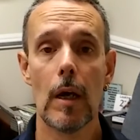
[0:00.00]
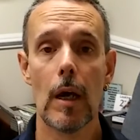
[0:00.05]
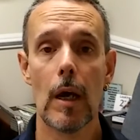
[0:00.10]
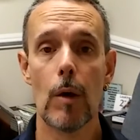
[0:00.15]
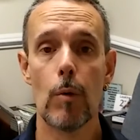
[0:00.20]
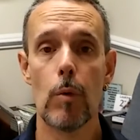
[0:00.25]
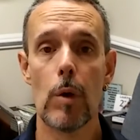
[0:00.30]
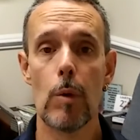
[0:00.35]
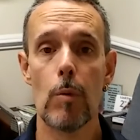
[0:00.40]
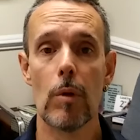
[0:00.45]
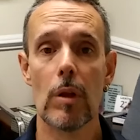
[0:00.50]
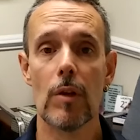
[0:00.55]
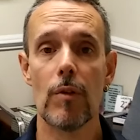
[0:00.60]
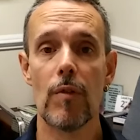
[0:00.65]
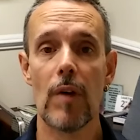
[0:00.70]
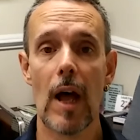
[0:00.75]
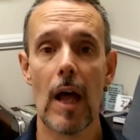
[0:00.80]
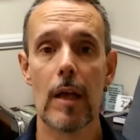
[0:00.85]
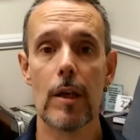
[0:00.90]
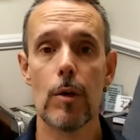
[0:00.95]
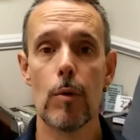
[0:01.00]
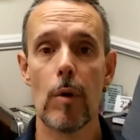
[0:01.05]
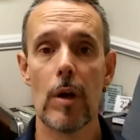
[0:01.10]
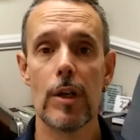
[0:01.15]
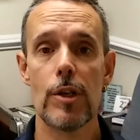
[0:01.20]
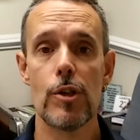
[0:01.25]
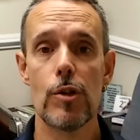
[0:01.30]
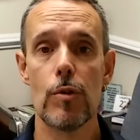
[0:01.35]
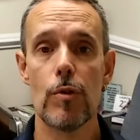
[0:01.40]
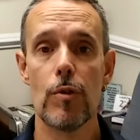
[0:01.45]
and we will
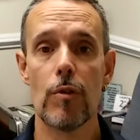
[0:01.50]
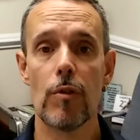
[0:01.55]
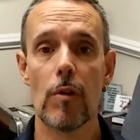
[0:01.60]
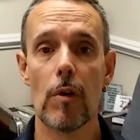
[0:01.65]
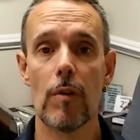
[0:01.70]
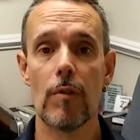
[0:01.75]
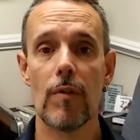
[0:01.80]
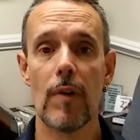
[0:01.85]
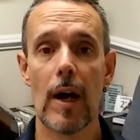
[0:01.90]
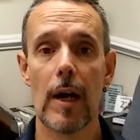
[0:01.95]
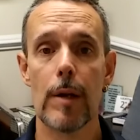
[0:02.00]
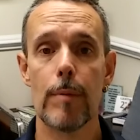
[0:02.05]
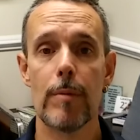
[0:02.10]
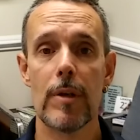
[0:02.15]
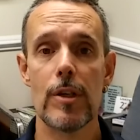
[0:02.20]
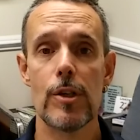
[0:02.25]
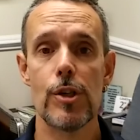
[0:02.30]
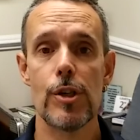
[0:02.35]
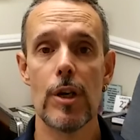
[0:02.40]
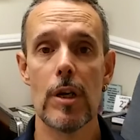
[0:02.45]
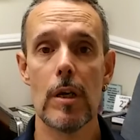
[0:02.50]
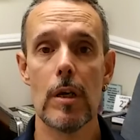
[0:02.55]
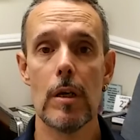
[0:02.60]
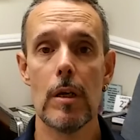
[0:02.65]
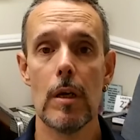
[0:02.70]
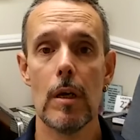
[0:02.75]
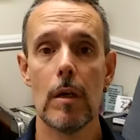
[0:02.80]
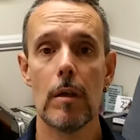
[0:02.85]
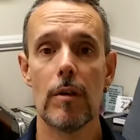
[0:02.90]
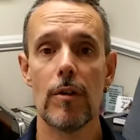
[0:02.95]
evaluate you for a vitamin
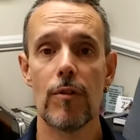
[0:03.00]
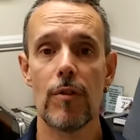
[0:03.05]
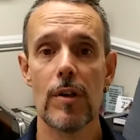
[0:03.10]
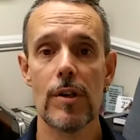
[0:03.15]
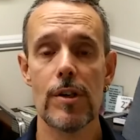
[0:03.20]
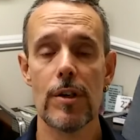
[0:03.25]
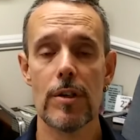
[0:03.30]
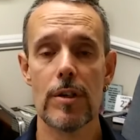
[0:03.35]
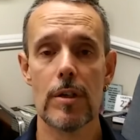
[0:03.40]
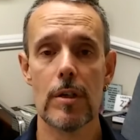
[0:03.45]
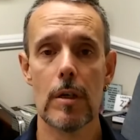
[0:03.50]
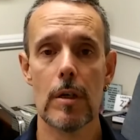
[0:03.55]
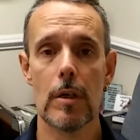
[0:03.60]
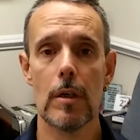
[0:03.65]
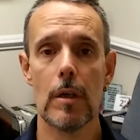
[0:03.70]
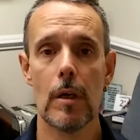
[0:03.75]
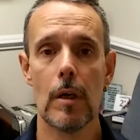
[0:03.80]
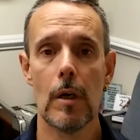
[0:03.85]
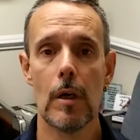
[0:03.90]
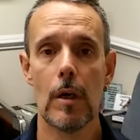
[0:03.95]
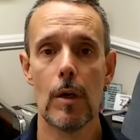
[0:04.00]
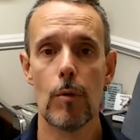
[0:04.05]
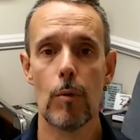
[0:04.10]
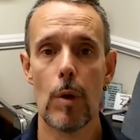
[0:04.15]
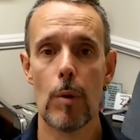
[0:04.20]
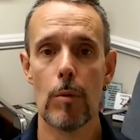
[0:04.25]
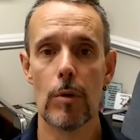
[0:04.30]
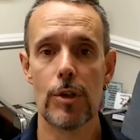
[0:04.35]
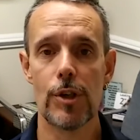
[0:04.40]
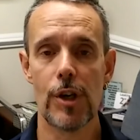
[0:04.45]
G deficiency.
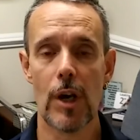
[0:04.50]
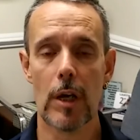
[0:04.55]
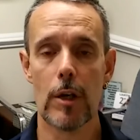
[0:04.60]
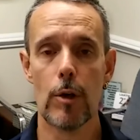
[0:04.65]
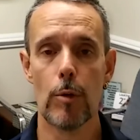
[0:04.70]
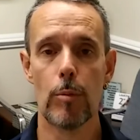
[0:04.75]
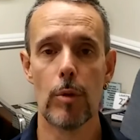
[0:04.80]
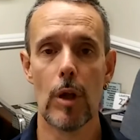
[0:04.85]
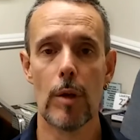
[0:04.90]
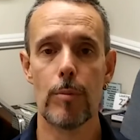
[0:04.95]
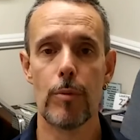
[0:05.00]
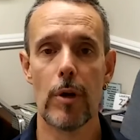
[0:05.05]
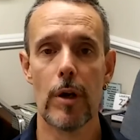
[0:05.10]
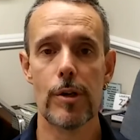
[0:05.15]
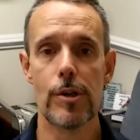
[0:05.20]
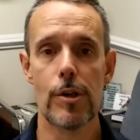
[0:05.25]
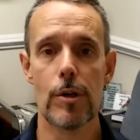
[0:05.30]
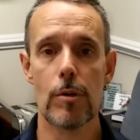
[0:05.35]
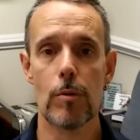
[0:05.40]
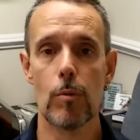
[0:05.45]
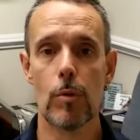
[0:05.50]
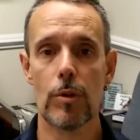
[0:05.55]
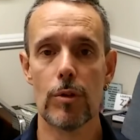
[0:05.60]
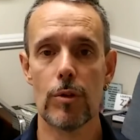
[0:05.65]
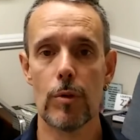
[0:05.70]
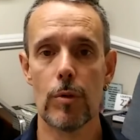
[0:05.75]
We will check your blood pressure. We'll